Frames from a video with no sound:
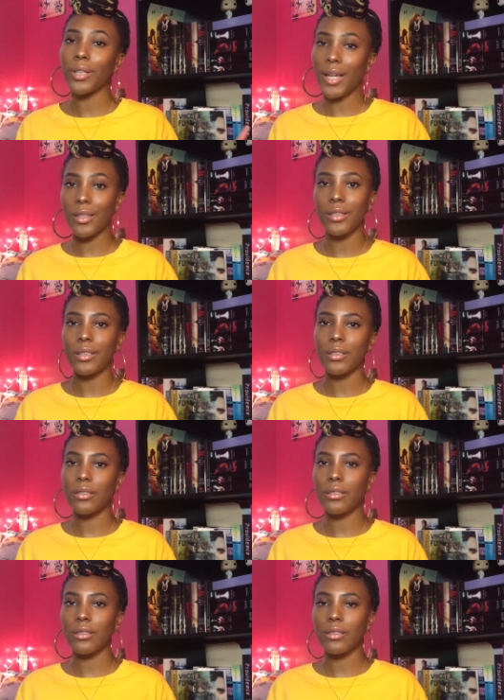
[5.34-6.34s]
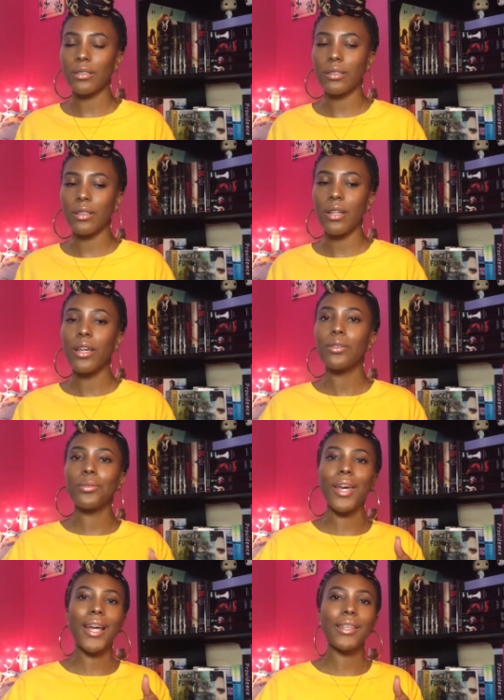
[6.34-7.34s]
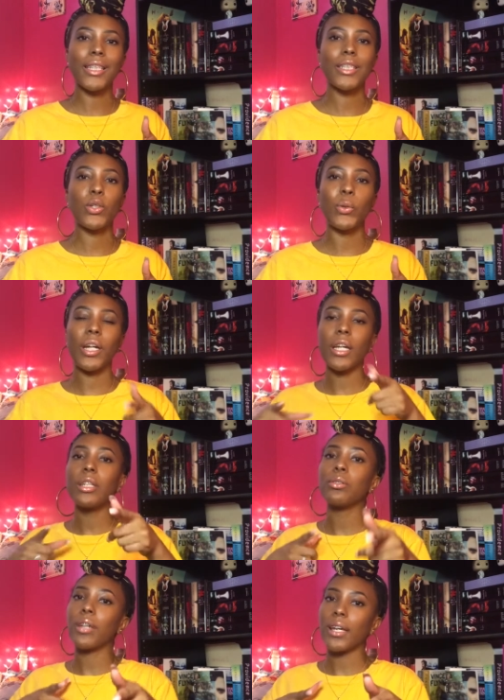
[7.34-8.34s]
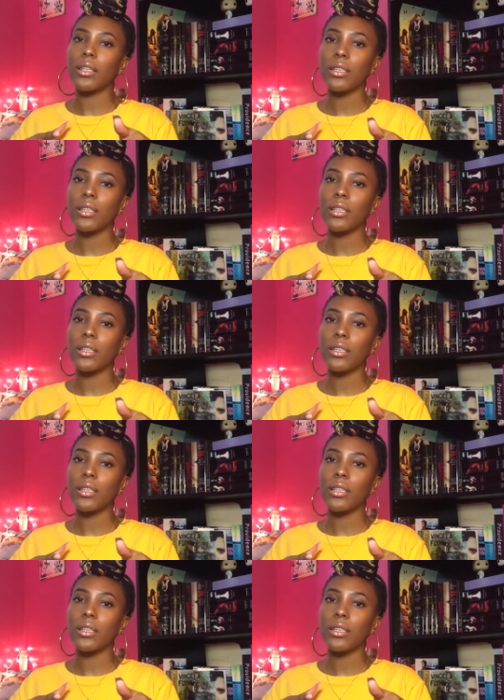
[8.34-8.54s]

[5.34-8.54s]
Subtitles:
got this. You got this, queen. You got